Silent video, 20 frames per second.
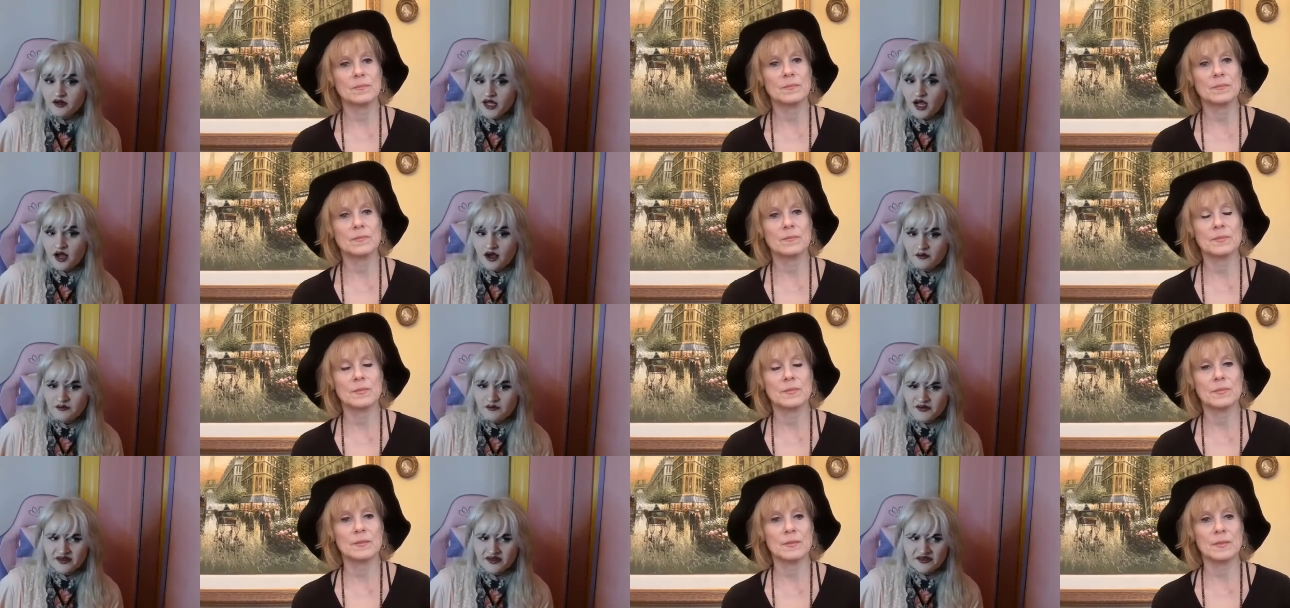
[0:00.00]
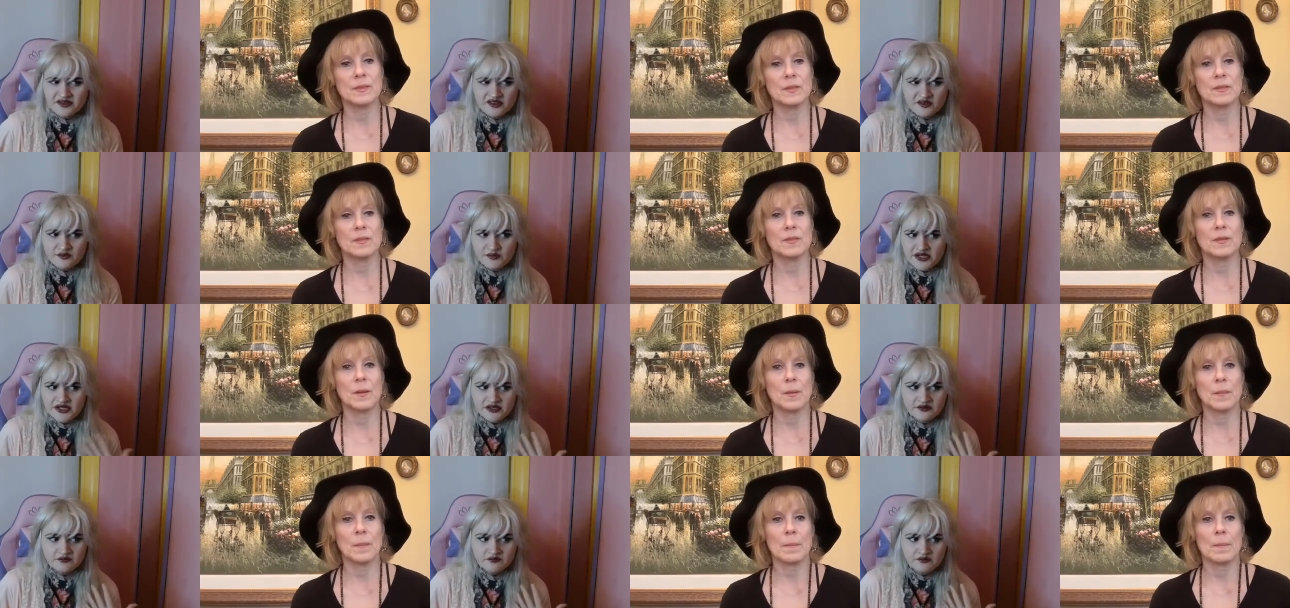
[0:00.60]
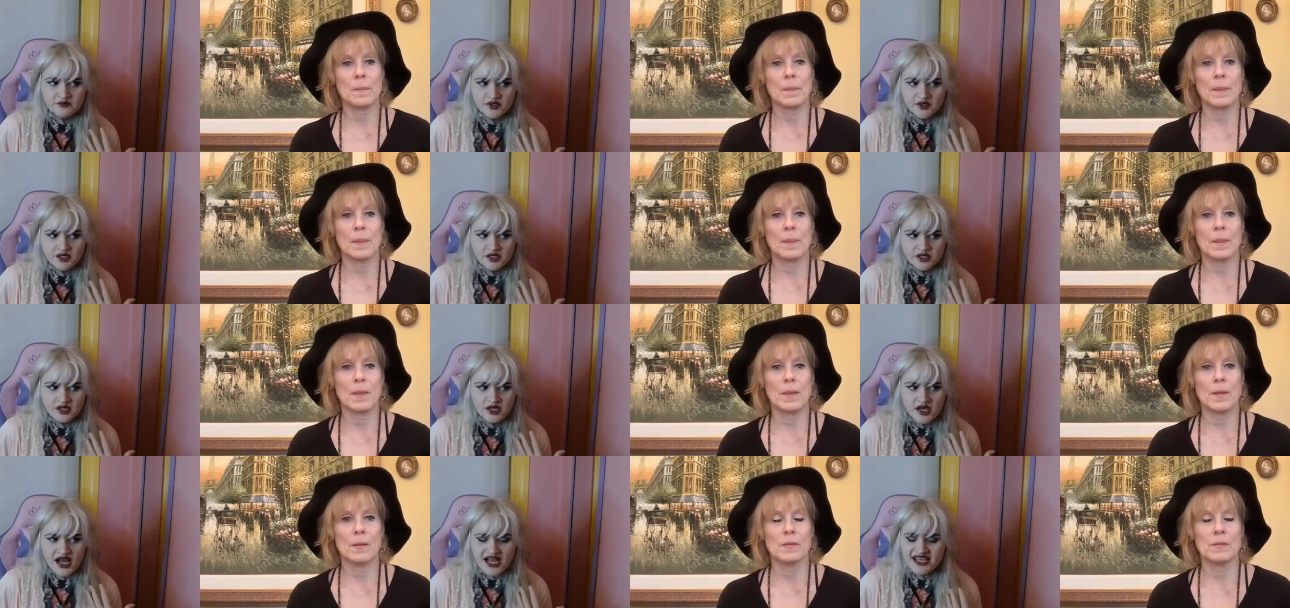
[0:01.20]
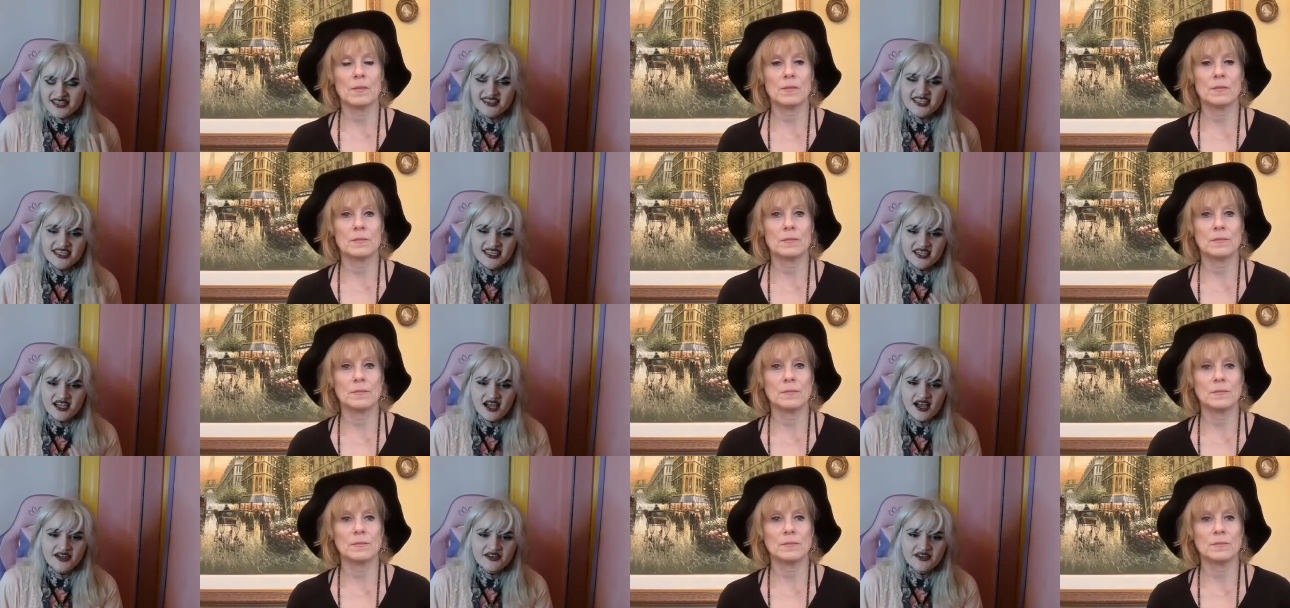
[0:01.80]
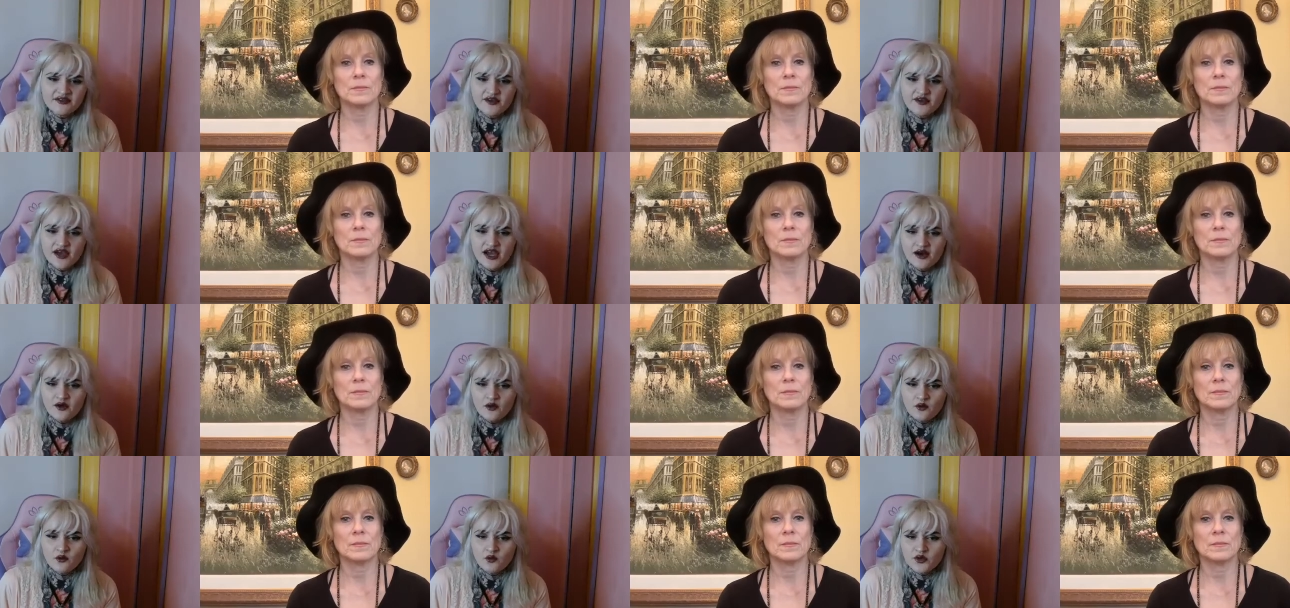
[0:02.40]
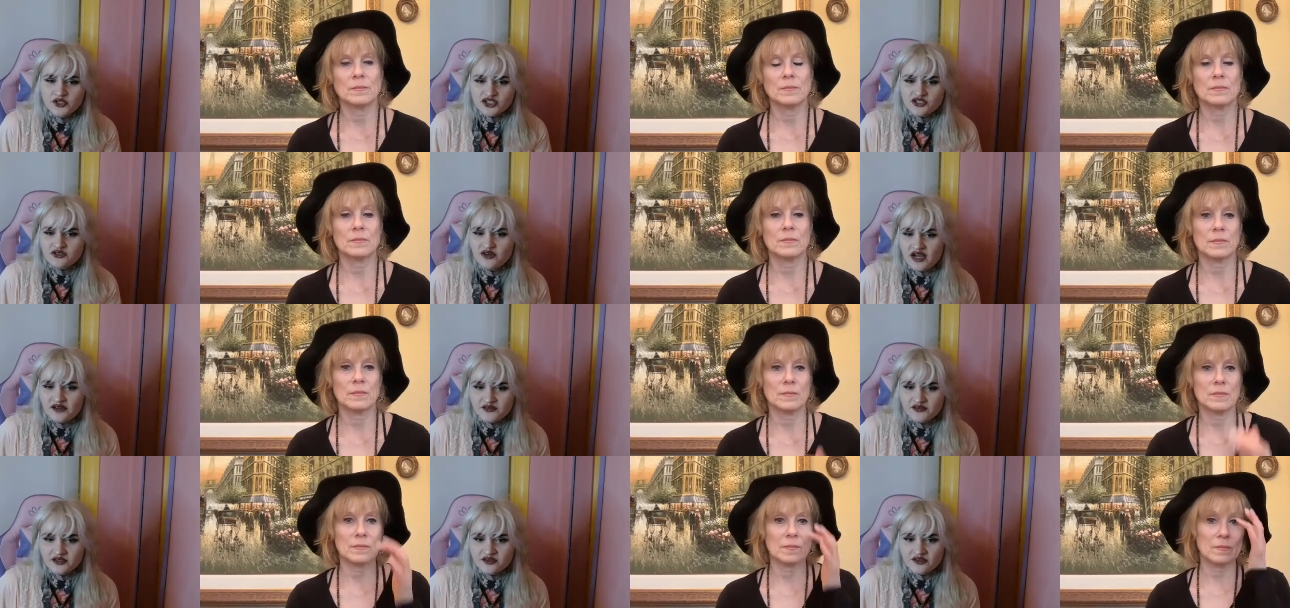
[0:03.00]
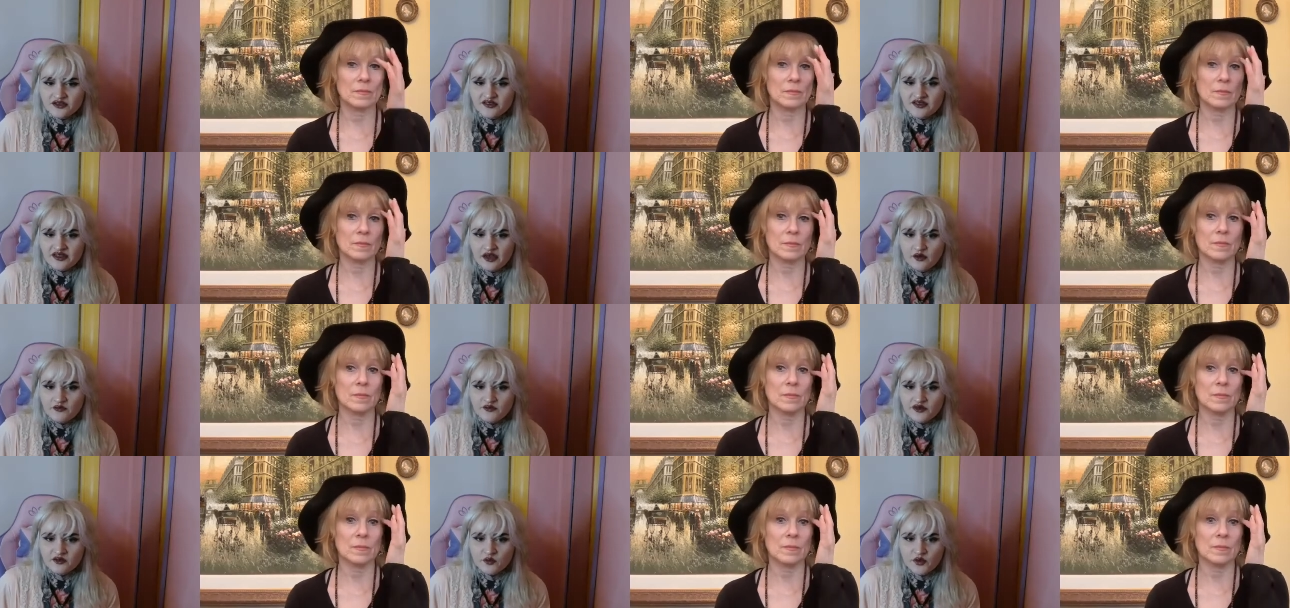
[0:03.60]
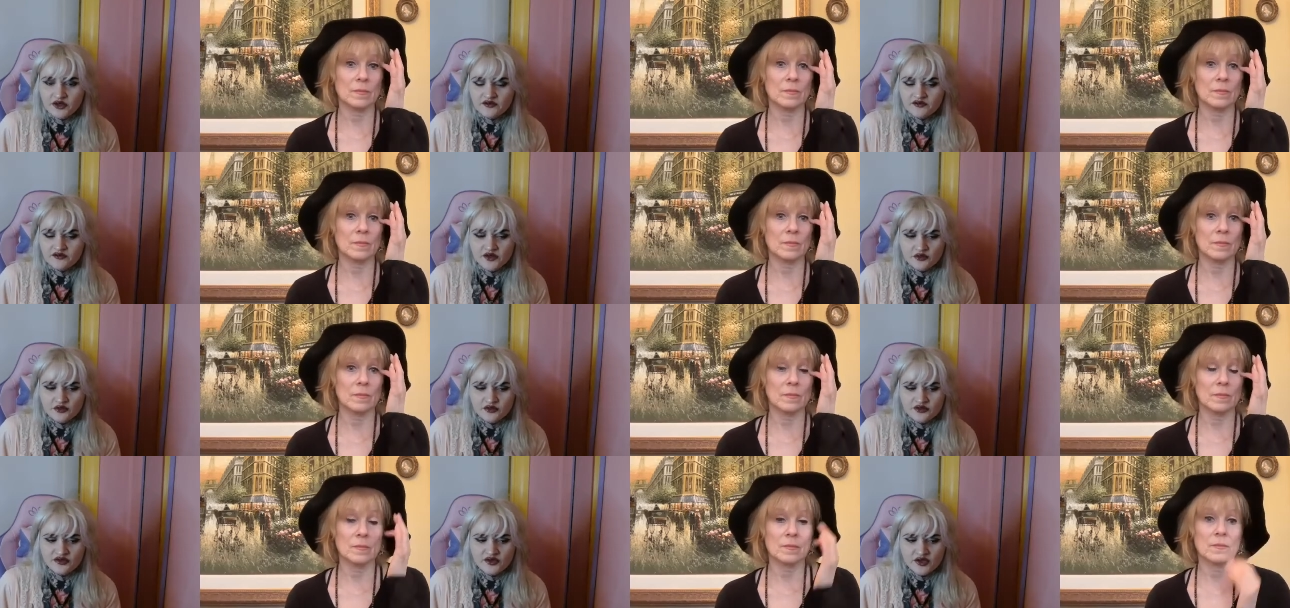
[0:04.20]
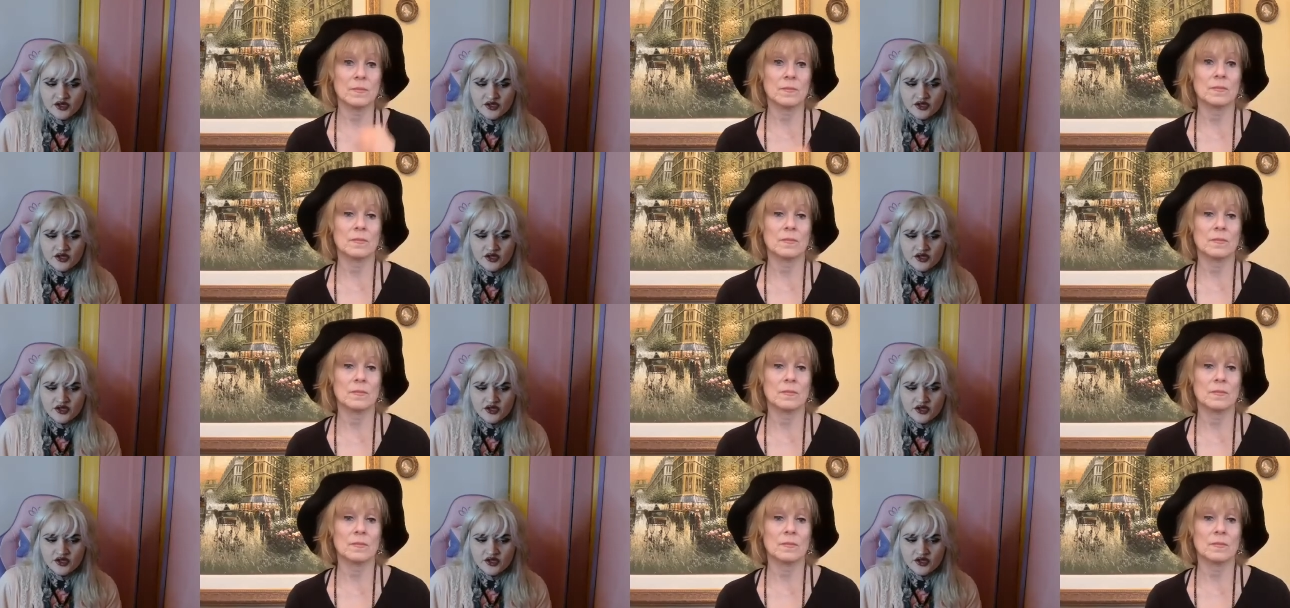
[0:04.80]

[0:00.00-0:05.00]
Speaker 1: Because um, it's been, I think, kind of how witchcraft in itself is one of those